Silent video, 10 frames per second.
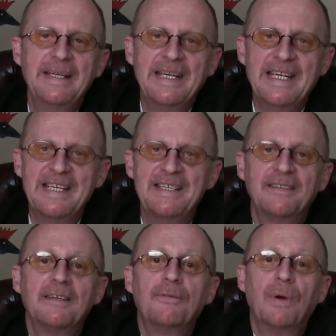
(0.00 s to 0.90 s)
easy to
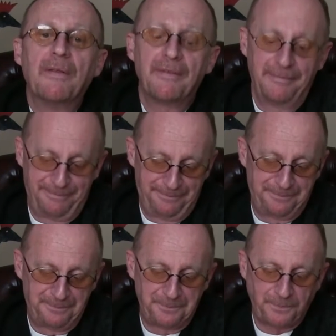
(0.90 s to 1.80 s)
live with.
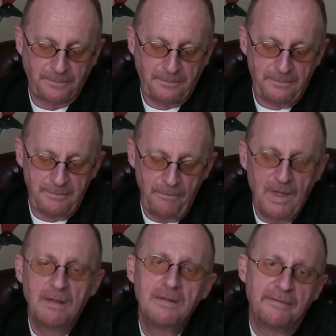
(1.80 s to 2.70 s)

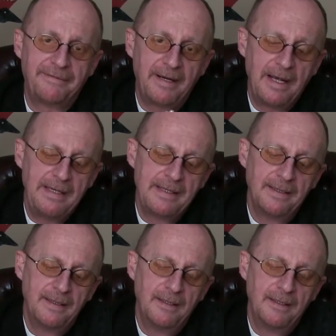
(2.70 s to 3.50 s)
To find